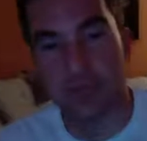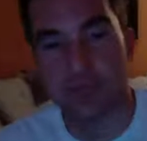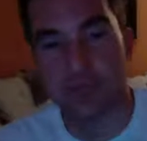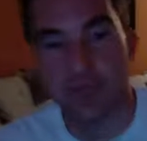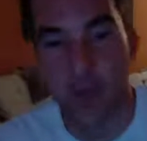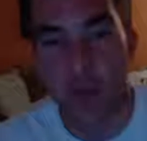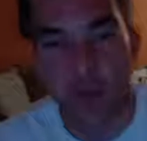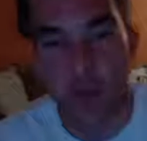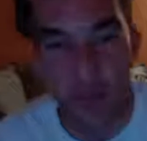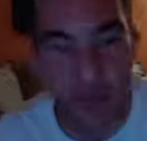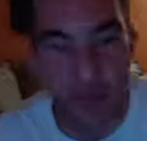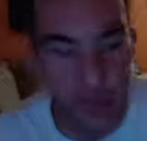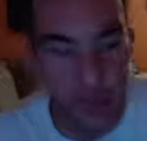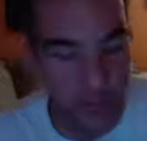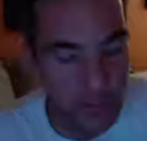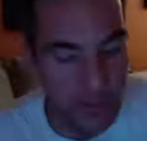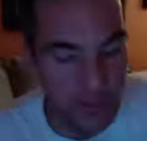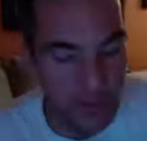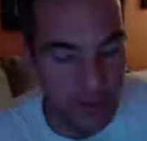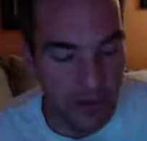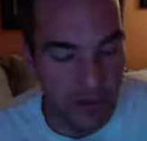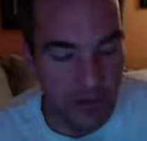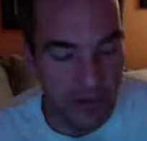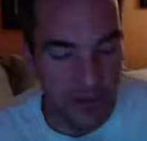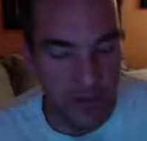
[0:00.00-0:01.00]
homegrown
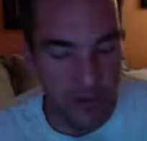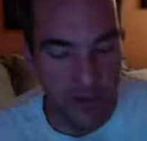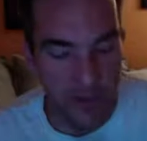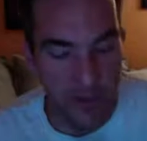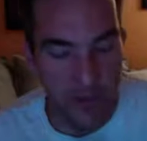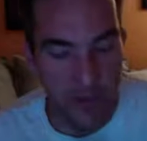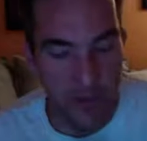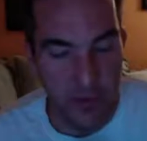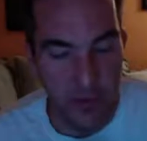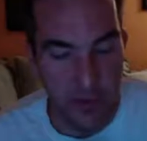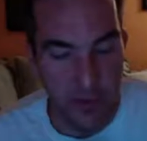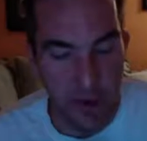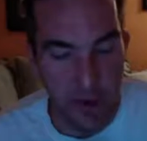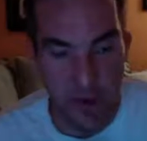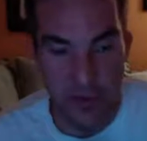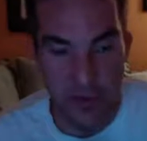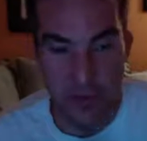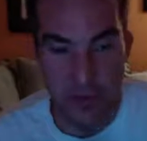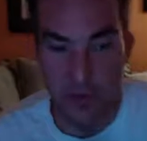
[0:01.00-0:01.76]
players signed to our roster,